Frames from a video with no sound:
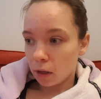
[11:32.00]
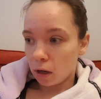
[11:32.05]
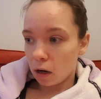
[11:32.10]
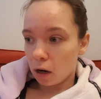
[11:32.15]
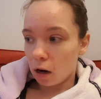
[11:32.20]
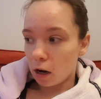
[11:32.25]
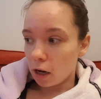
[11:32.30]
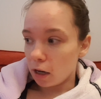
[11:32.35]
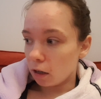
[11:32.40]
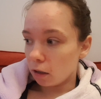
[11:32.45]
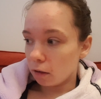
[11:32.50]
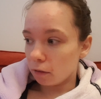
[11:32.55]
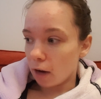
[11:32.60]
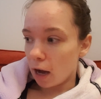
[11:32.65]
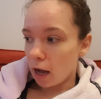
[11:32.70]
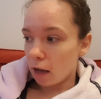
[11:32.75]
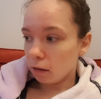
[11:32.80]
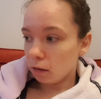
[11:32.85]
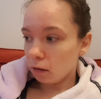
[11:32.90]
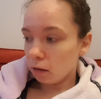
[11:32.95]

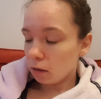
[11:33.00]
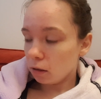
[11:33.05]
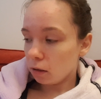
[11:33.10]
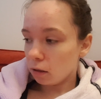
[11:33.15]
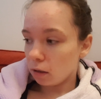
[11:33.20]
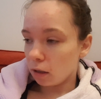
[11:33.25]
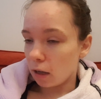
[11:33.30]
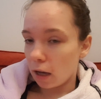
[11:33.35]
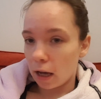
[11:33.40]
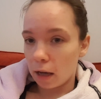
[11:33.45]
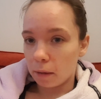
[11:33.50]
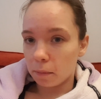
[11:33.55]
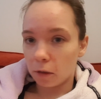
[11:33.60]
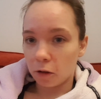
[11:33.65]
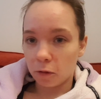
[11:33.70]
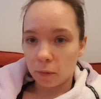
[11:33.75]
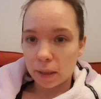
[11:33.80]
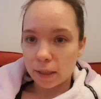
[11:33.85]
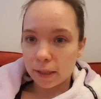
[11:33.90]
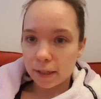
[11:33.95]
IRL.
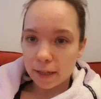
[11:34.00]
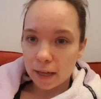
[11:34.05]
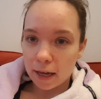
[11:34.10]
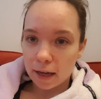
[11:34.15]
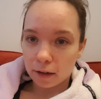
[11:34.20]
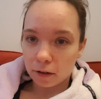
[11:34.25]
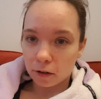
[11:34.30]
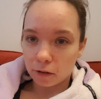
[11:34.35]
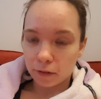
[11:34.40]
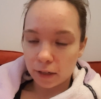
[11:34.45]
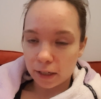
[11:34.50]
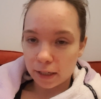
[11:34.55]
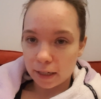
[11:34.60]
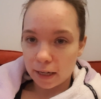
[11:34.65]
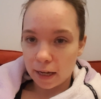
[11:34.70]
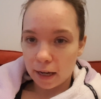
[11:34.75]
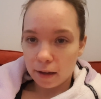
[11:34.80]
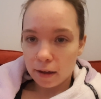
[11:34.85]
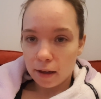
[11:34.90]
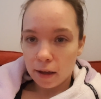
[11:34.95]
I've been sick,
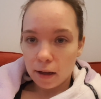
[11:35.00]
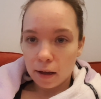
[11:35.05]
obviously.